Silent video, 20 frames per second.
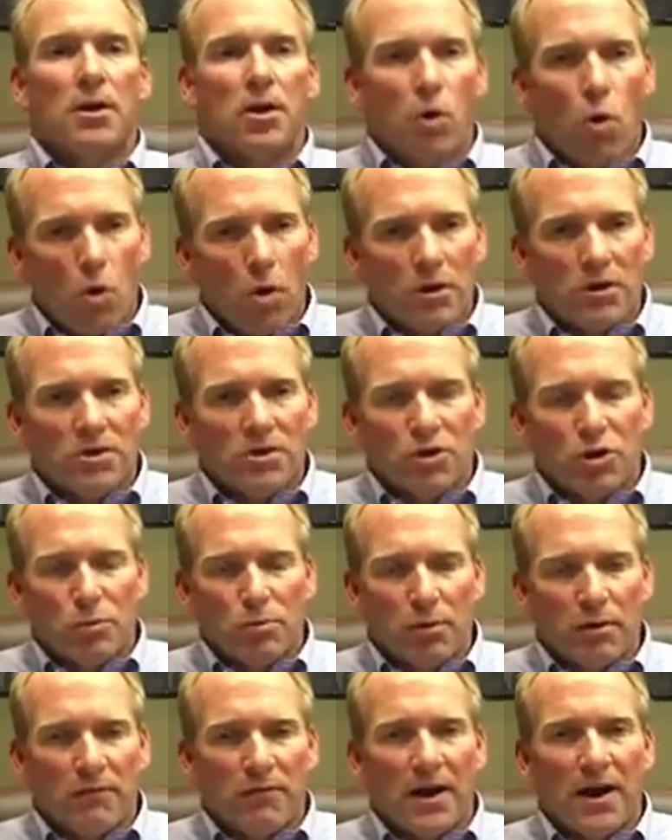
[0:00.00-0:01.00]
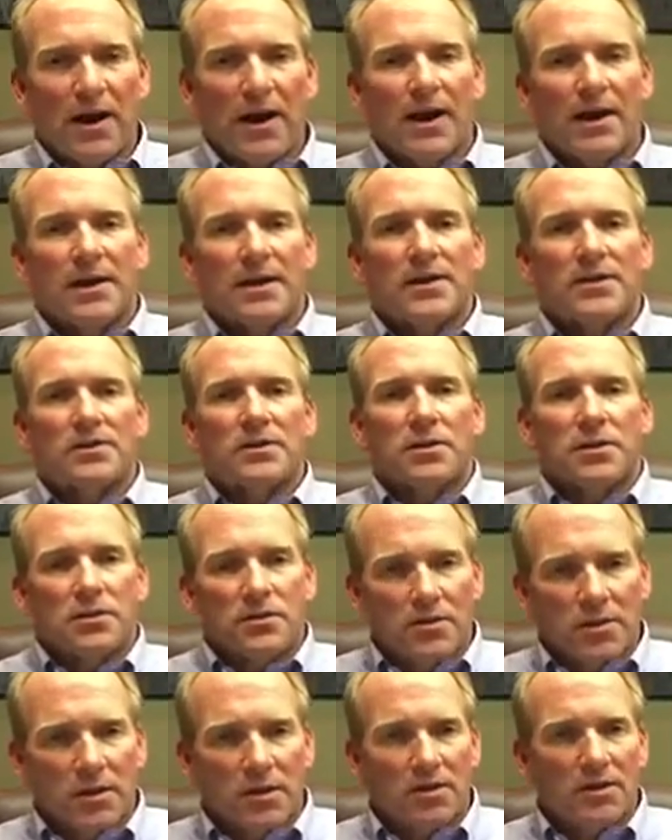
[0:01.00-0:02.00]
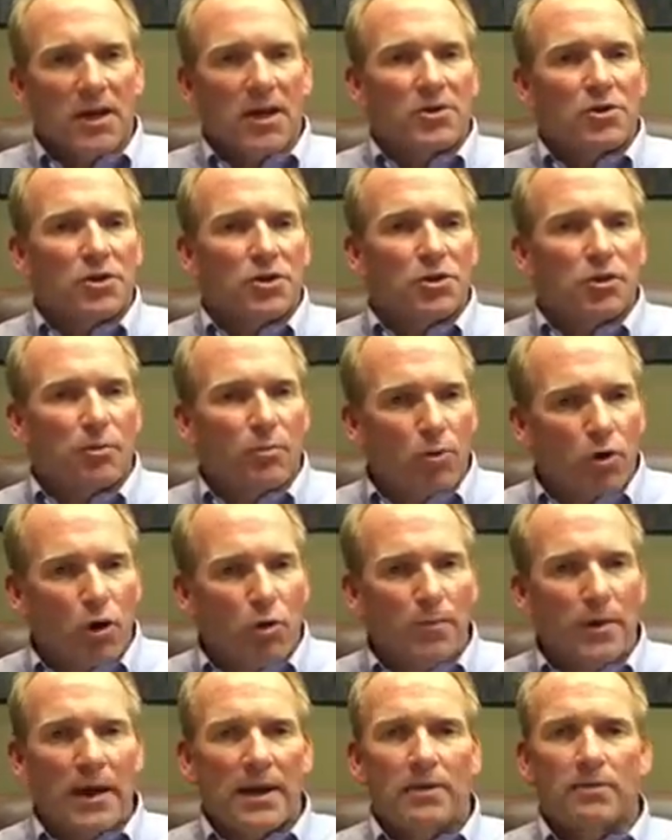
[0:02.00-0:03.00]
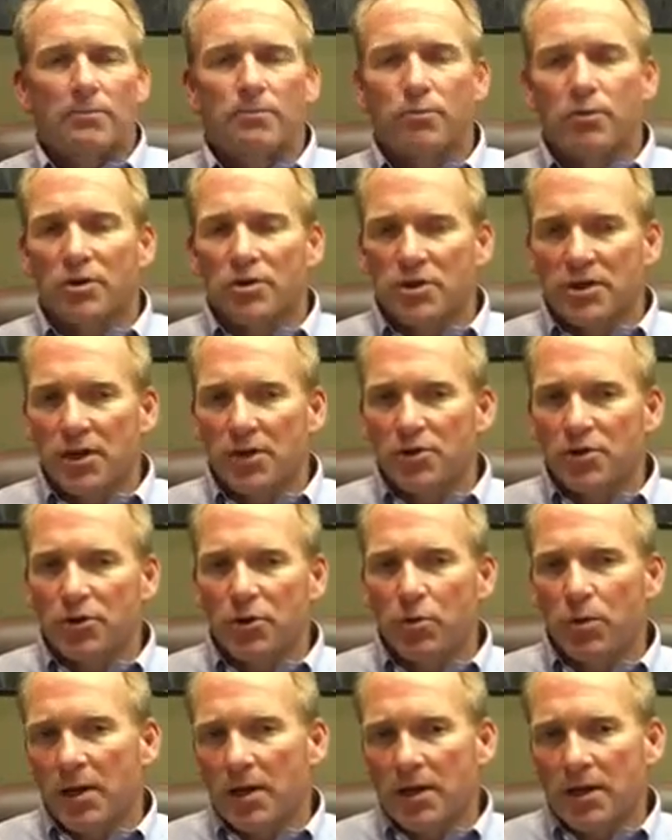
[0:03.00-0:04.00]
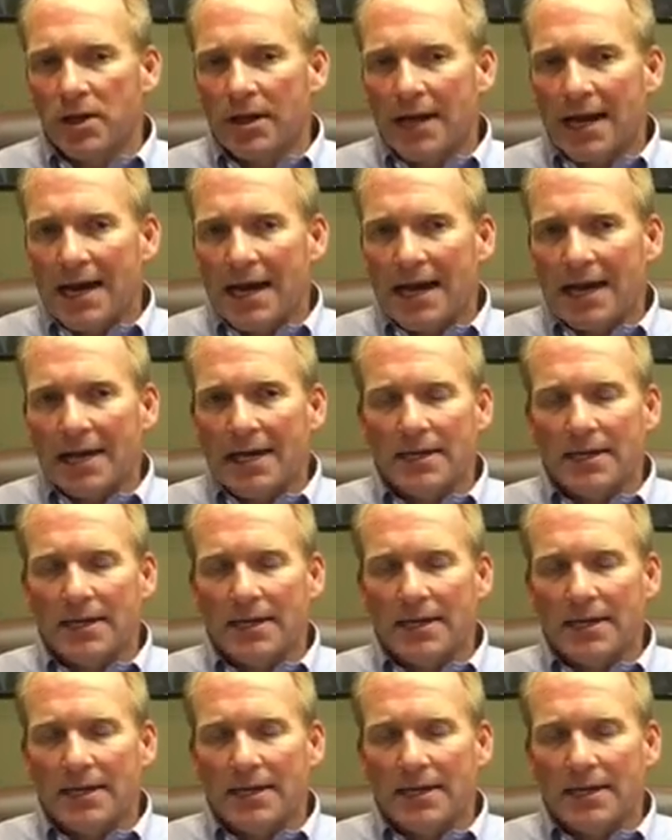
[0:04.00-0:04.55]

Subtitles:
court-supervised succession or probate procedure when you die,